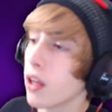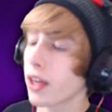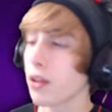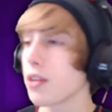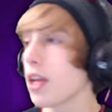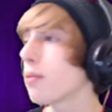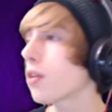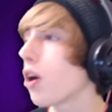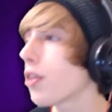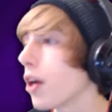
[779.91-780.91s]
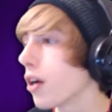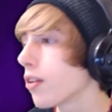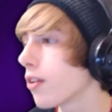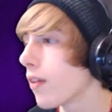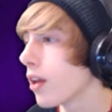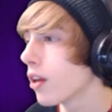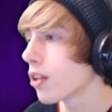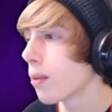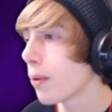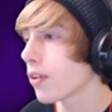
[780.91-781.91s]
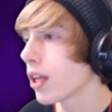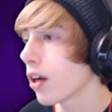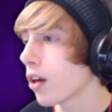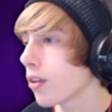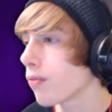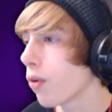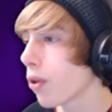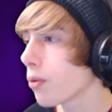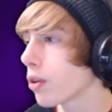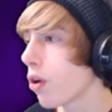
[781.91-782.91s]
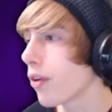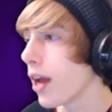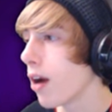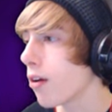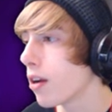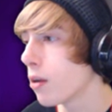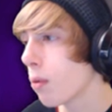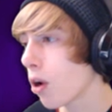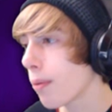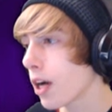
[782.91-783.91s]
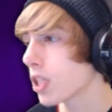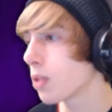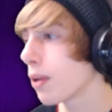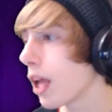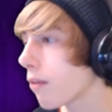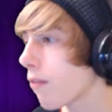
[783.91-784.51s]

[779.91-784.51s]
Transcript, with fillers: like those Team Skull thugs. Slowpoke's tail is fully regrown now. Pokemon should be like